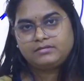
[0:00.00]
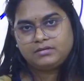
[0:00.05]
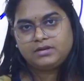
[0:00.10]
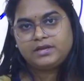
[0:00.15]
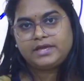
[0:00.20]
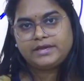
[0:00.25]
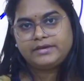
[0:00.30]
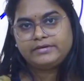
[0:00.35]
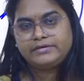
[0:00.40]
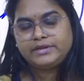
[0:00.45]

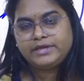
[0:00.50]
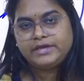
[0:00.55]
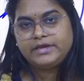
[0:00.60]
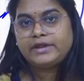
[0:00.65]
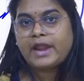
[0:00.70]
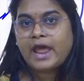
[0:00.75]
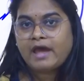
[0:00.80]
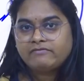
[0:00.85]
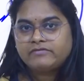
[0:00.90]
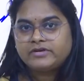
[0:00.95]
layer, year
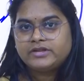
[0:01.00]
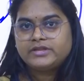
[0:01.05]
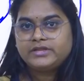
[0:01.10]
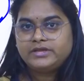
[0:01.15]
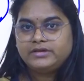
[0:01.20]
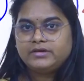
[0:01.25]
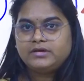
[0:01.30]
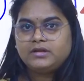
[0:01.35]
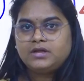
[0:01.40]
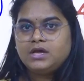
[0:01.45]
after
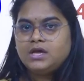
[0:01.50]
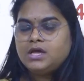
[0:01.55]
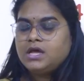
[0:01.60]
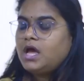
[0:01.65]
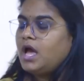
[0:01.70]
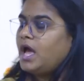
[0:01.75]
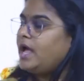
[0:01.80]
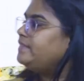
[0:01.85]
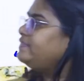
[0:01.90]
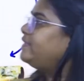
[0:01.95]
year,
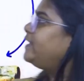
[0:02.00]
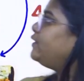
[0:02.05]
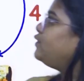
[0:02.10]
and they